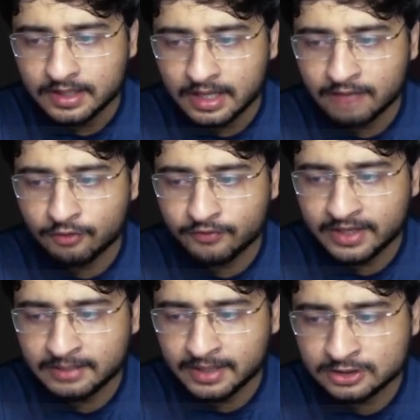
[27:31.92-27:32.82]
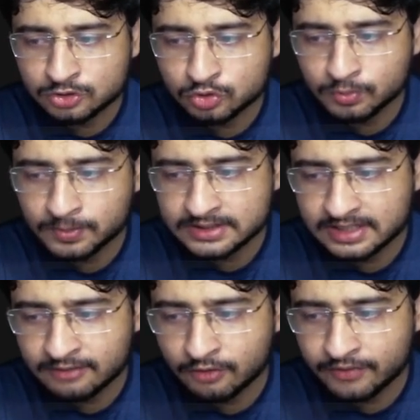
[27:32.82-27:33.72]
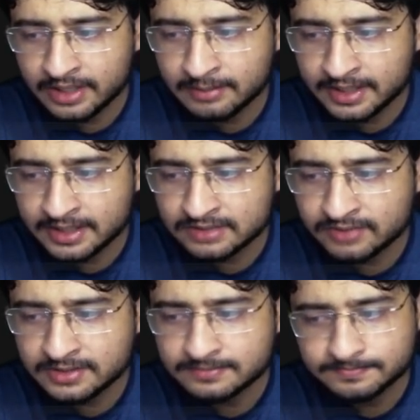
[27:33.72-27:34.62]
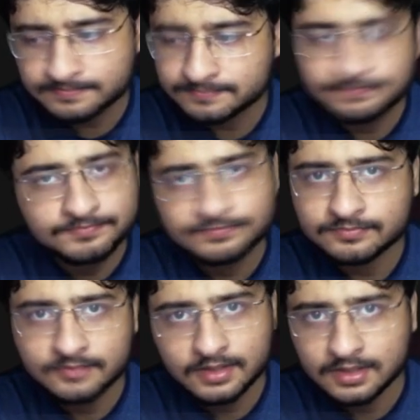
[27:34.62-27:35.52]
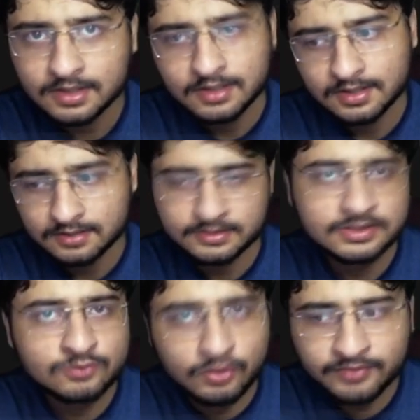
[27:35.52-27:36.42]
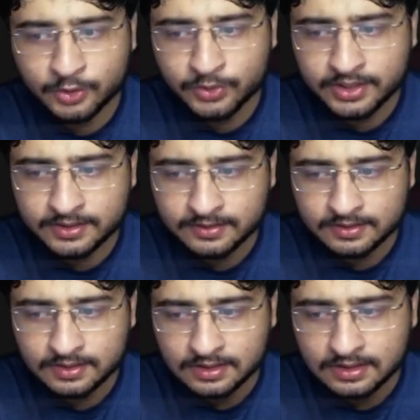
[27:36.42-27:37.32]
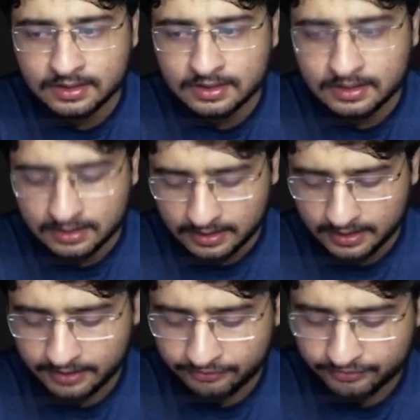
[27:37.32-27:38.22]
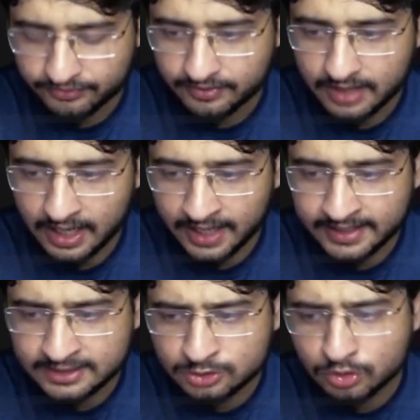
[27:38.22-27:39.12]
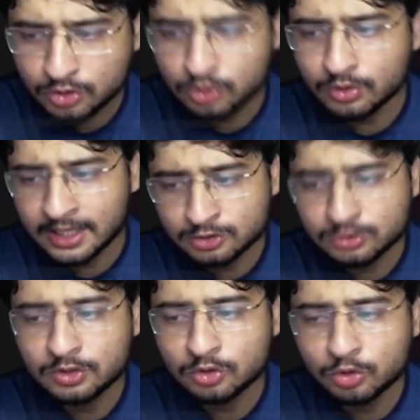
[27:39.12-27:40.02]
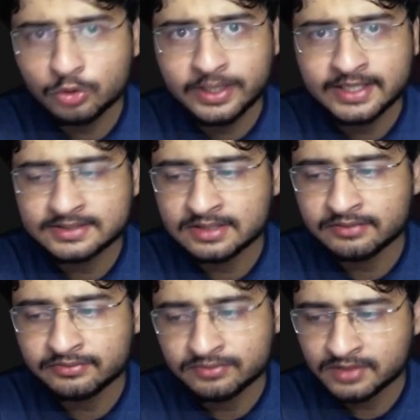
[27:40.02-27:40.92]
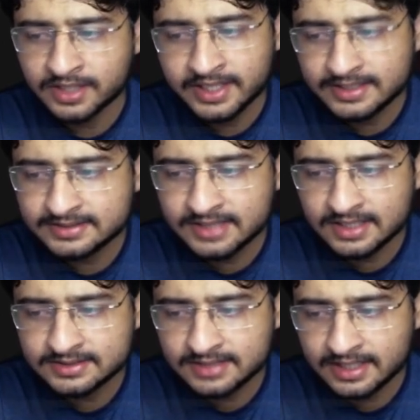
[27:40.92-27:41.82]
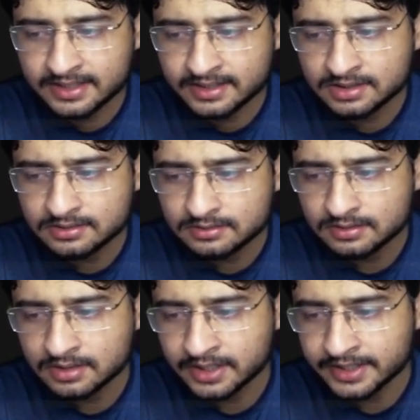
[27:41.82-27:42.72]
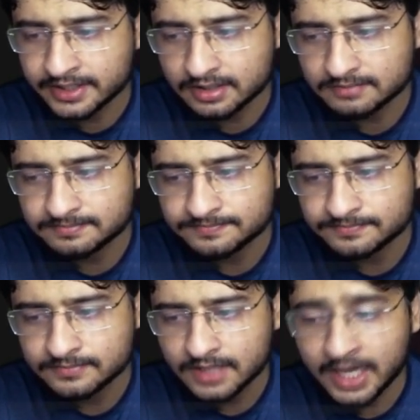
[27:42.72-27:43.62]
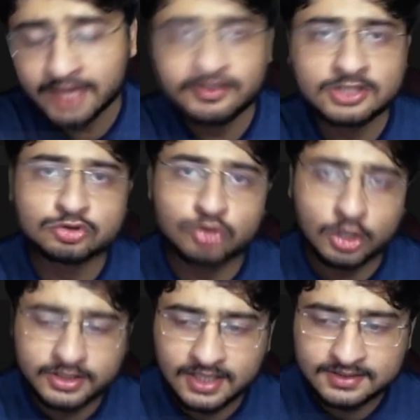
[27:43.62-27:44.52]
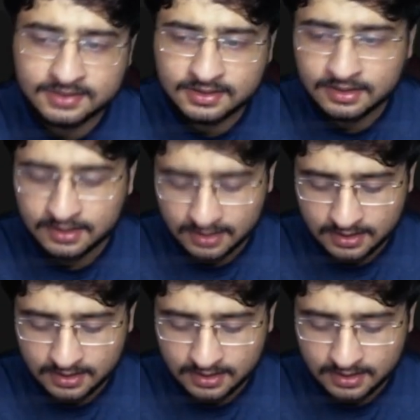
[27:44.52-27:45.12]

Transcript: f of n minus 2 plus f of n minus 1. This is what we are doing. If I is equal to actually equal to n itself, current is the answer, I'll return current. And if it is not the answer,